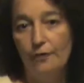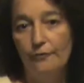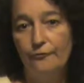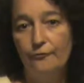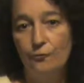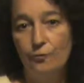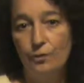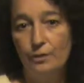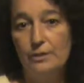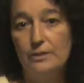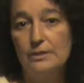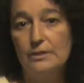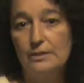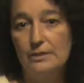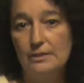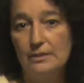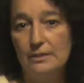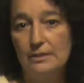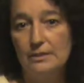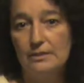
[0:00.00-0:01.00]
for
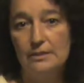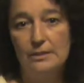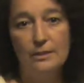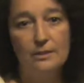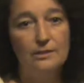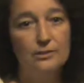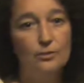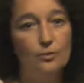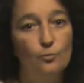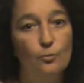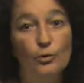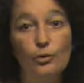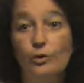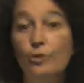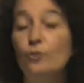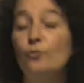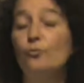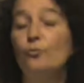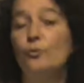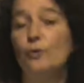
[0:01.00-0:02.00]
assistance. And so we're
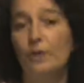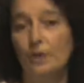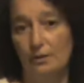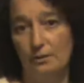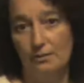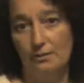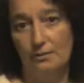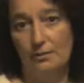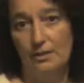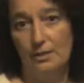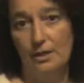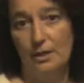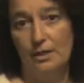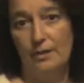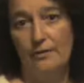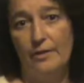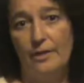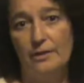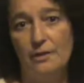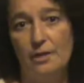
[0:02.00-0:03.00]
thrilled
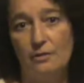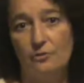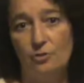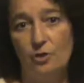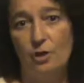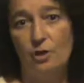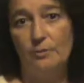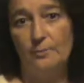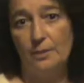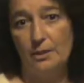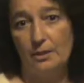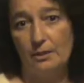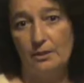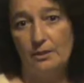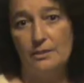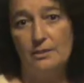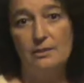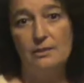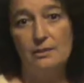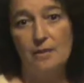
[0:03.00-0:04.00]
that Dr.
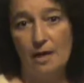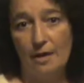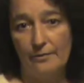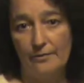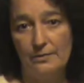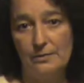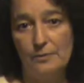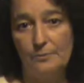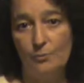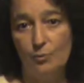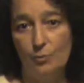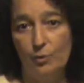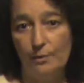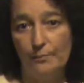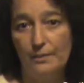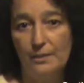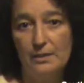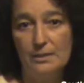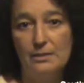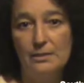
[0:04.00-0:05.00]
Armendariz has gotten this
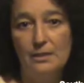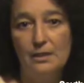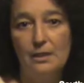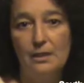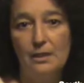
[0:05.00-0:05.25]
appointment.